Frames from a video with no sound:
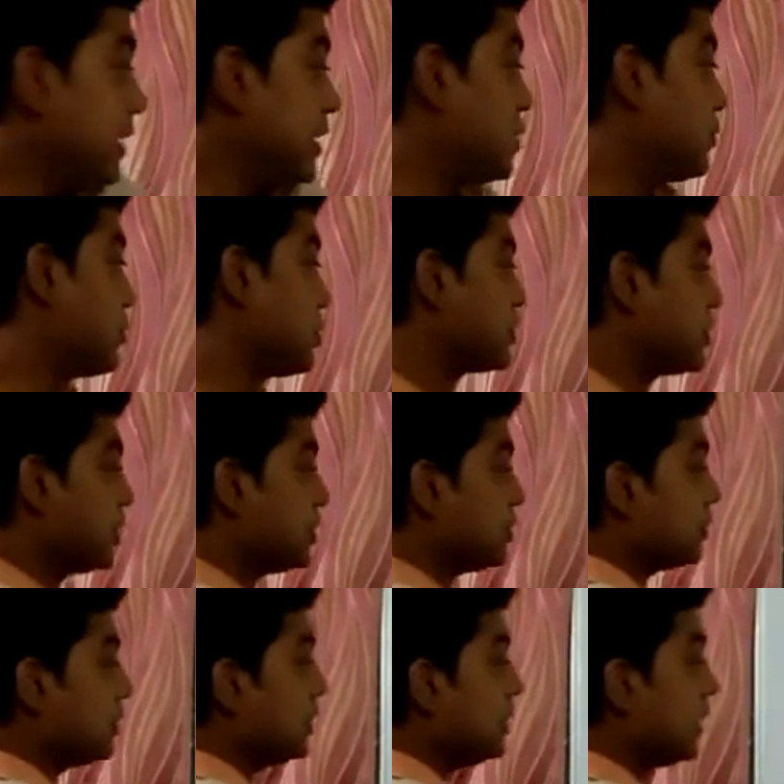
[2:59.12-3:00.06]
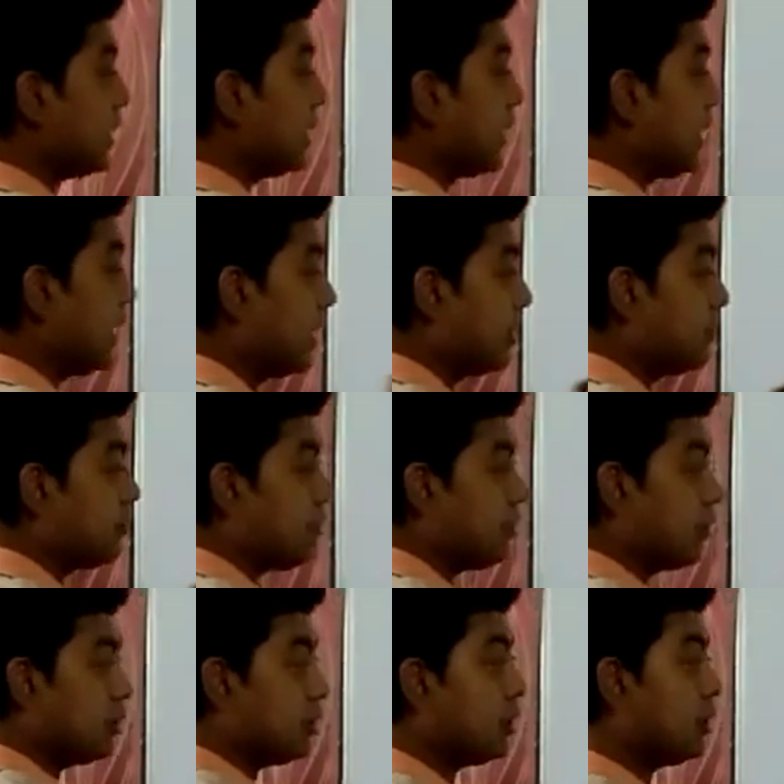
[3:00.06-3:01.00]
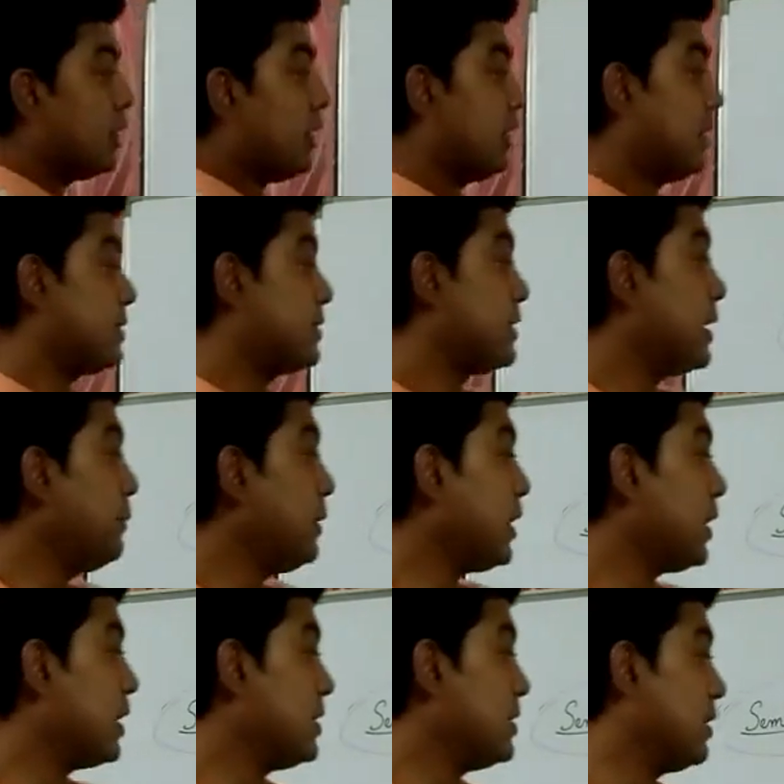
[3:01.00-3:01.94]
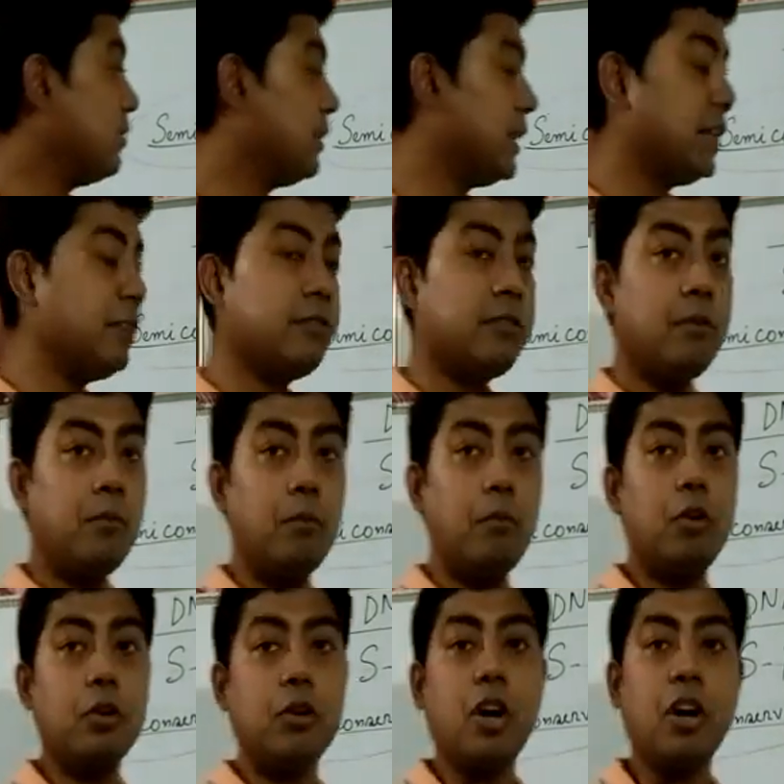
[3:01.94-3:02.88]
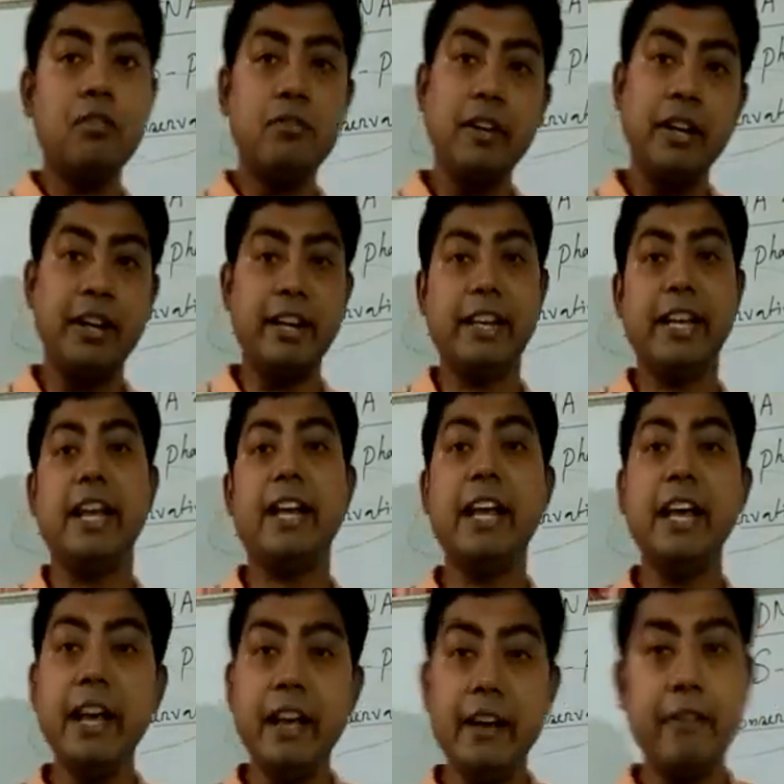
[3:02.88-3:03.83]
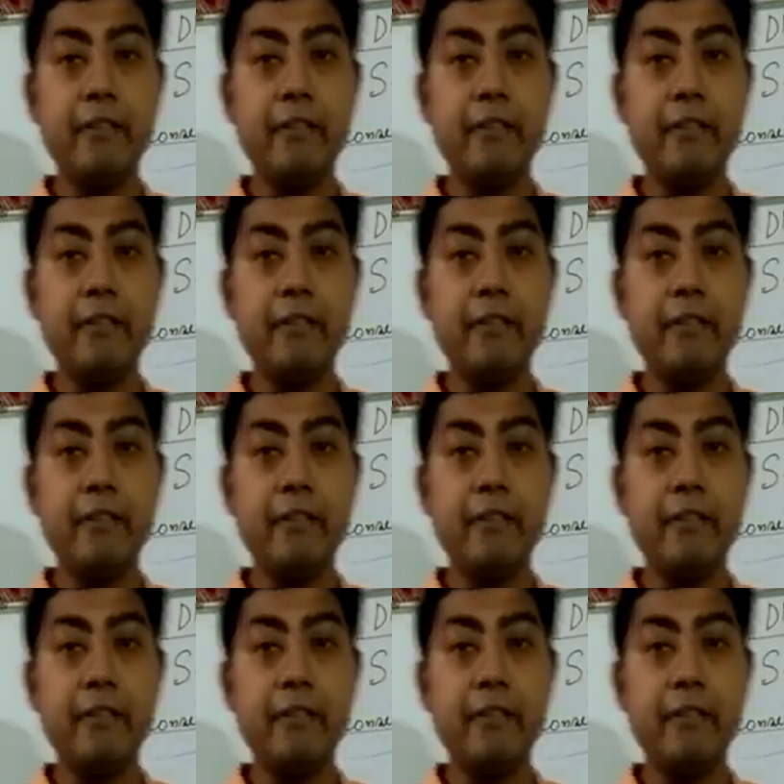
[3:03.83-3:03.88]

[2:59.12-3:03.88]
this procedure. It follow the semi-conservative mode of DNA